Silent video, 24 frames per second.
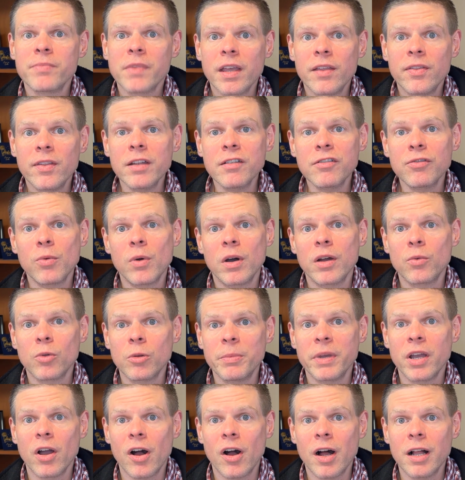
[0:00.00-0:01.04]
and this one will
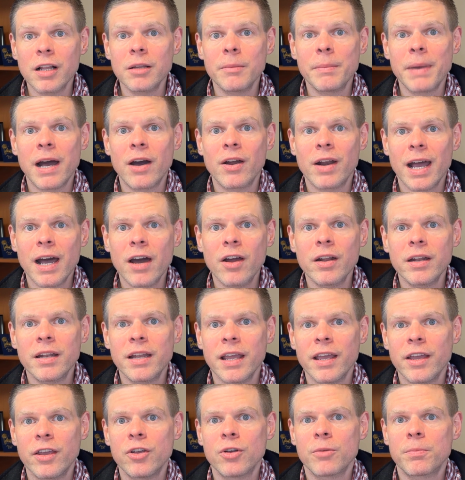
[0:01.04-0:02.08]
be all about how to
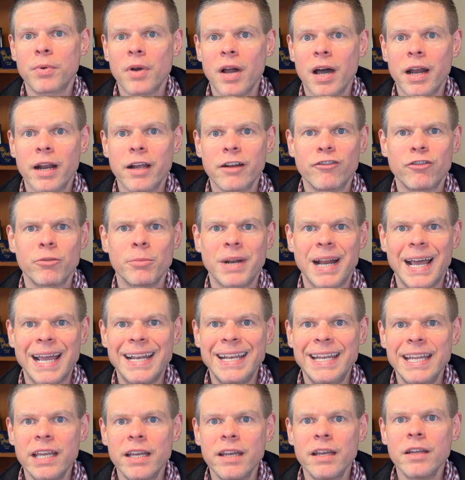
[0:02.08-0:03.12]
take your product from an
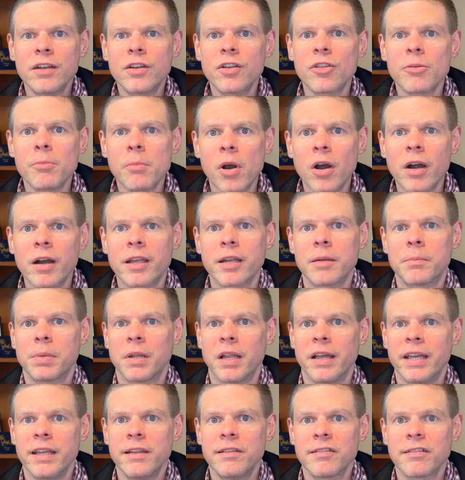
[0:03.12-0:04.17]
idea to the
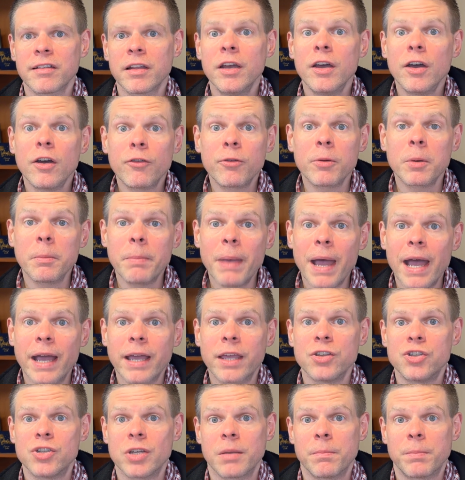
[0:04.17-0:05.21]
marketplace from a
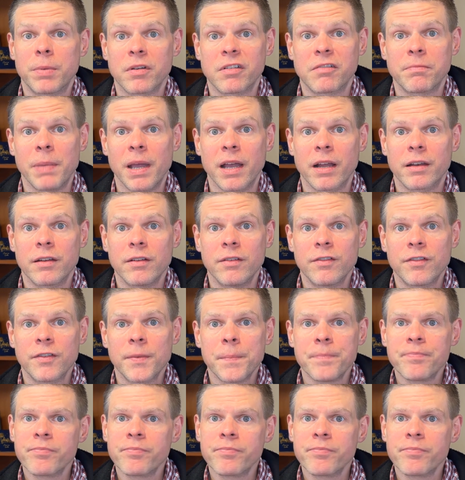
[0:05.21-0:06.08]
packaging perspective.